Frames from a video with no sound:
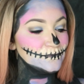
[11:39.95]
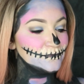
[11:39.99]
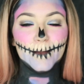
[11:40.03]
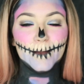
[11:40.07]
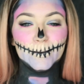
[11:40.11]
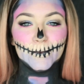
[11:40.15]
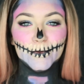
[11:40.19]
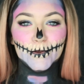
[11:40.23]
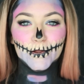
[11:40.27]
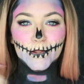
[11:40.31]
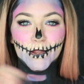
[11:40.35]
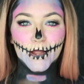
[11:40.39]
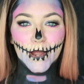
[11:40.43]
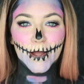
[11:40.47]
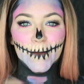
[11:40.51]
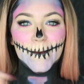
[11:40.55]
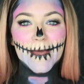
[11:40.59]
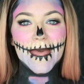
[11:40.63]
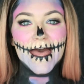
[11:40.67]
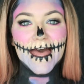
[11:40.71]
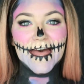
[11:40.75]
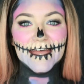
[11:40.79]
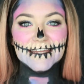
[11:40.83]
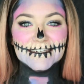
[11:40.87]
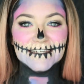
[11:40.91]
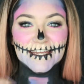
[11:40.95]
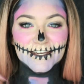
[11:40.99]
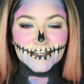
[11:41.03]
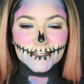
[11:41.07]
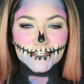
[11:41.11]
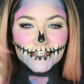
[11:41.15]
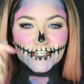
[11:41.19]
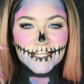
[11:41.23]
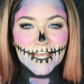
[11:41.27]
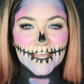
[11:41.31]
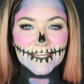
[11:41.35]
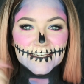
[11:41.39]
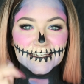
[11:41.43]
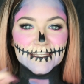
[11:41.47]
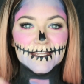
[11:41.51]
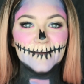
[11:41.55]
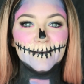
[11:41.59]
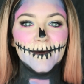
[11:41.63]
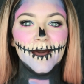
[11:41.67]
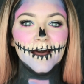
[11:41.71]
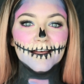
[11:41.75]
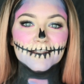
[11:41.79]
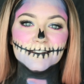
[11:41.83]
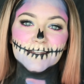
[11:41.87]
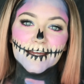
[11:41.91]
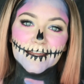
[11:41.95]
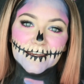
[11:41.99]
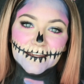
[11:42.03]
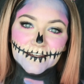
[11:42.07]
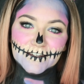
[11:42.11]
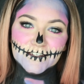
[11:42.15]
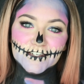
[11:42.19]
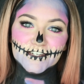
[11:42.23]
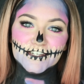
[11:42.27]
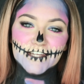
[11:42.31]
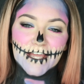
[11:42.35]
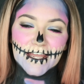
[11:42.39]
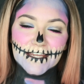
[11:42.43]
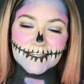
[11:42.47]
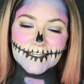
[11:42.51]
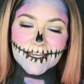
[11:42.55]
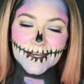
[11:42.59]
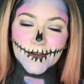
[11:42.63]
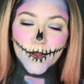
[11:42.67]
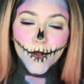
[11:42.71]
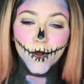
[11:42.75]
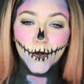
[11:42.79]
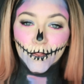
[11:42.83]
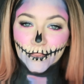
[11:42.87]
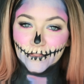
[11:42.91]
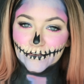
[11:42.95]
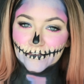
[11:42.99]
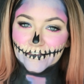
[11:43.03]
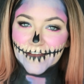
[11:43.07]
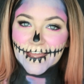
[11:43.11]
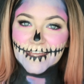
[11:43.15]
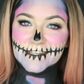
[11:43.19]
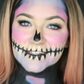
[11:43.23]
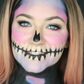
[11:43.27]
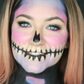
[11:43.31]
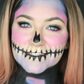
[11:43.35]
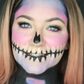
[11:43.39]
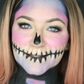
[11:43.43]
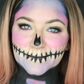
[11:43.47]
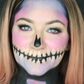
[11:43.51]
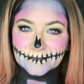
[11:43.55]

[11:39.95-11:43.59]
I'm gonna go ahead and shade in the parts that I need to shade in on the face.